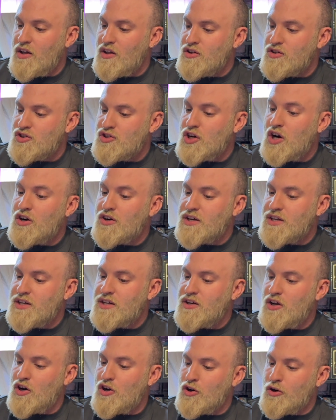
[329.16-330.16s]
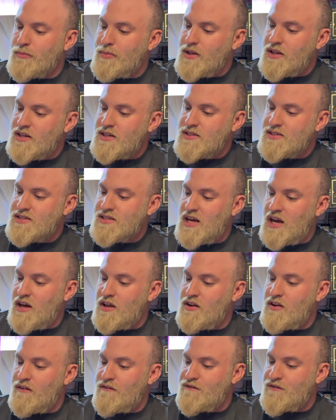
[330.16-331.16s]
charted herbalist,
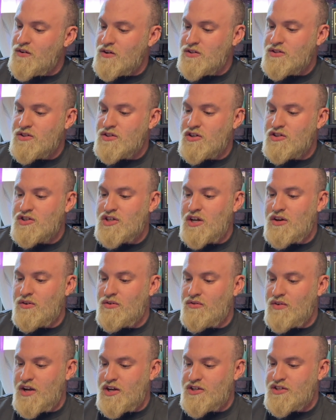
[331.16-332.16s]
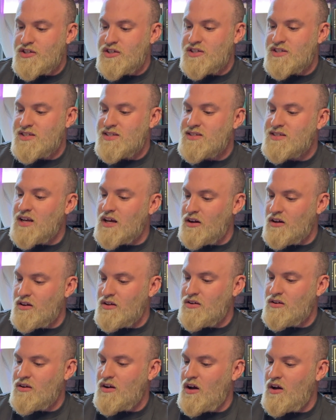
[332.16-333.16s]
and first-generation
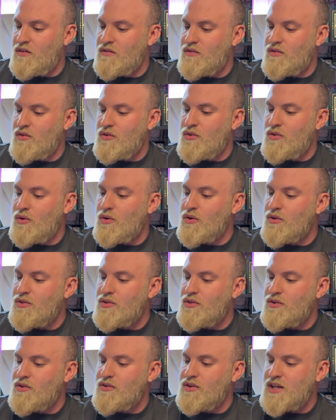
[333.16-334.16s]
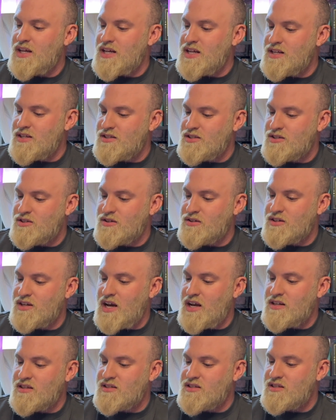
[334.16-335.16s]
settler of Northern, Eastern,
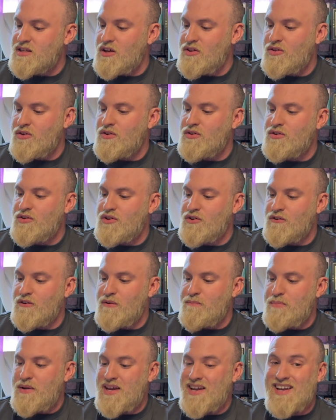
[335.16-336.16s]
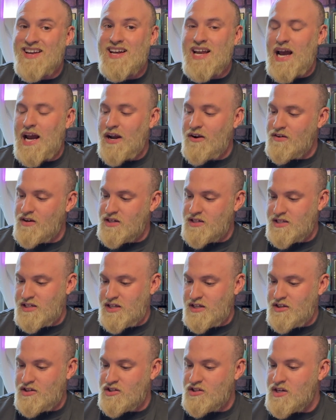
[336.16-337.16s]
and Southern European
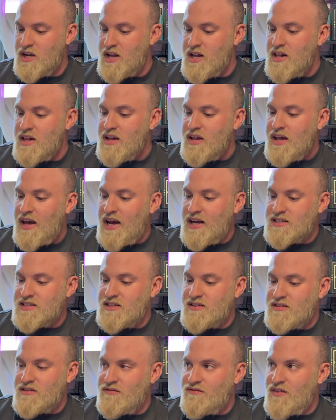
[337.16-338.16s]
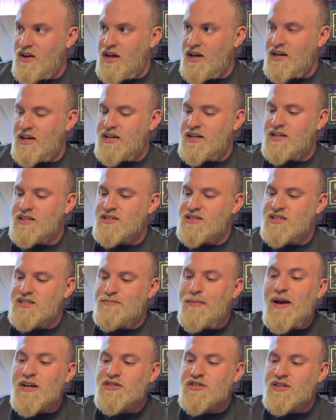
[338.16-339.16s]
heritage. As a divine
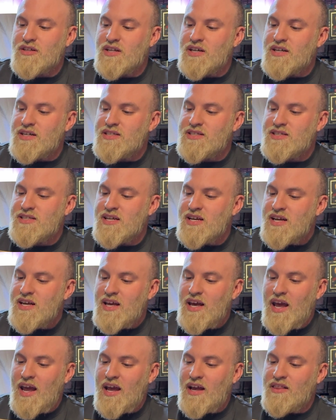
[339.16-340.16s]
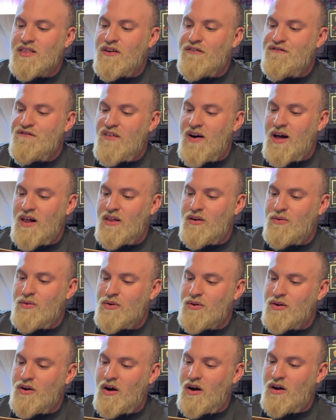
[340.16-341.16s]
specialist and the
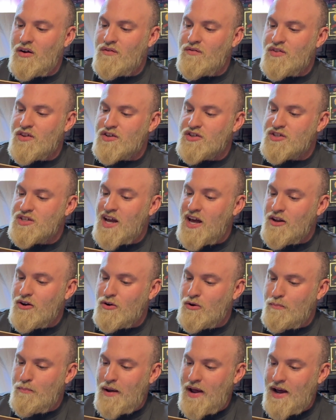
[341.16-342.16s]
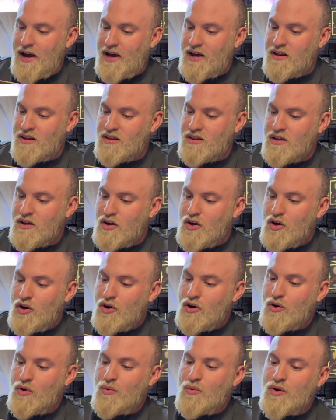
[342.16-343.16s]
follower of the shadow path,
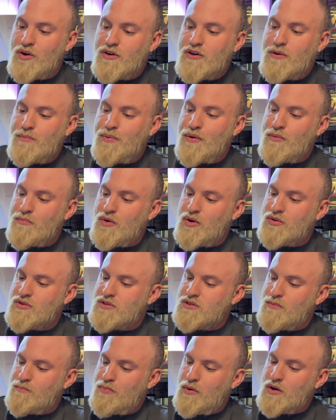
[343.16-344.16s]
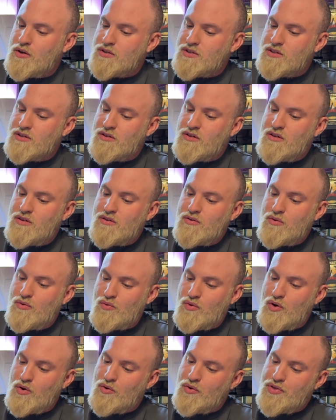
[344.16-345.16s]
her work promotes personal
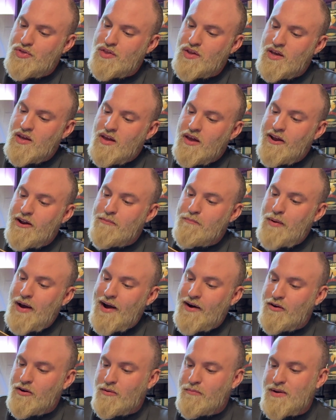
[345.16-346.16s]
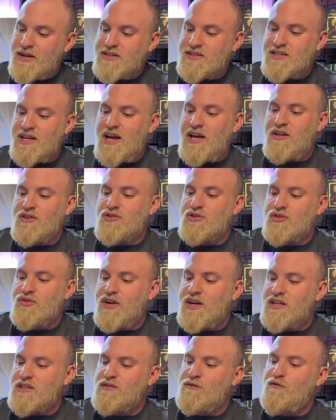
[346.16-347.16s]
growth, empowerment, and
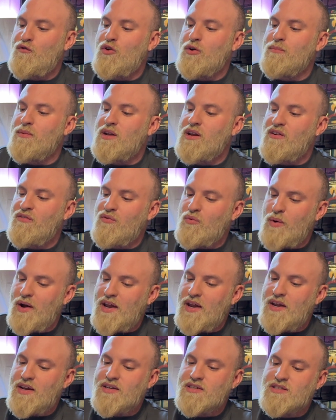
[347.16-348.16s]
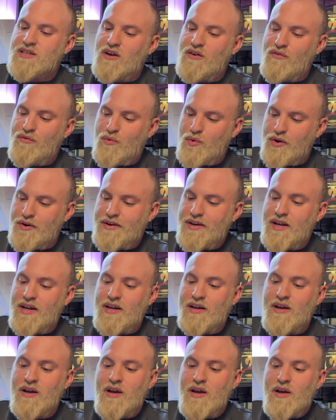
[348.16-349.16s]
transformative ways of
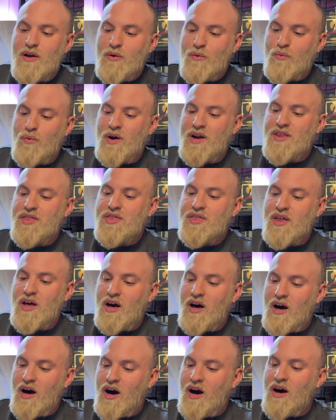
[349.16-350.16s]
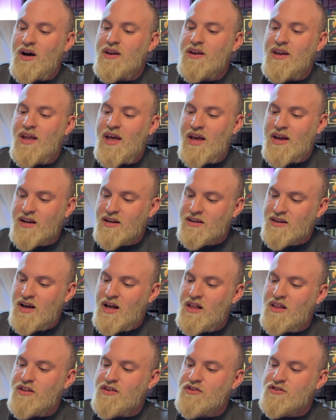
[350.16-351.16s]
working with
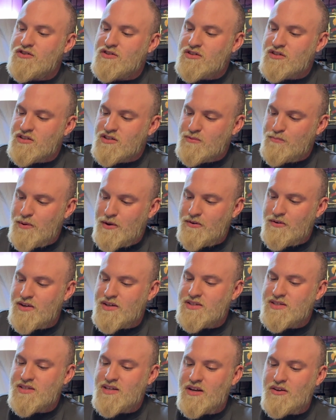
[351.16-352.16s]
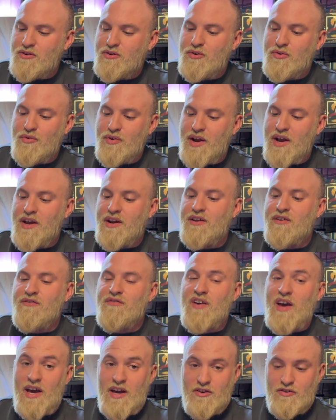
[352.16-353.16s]
unacknowledged spirits and
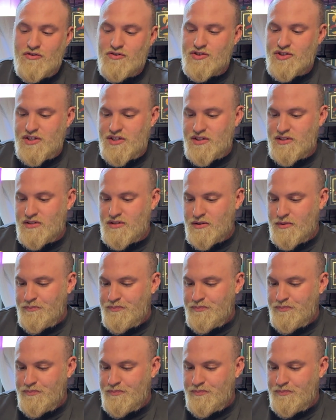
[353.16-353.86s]
creative energies.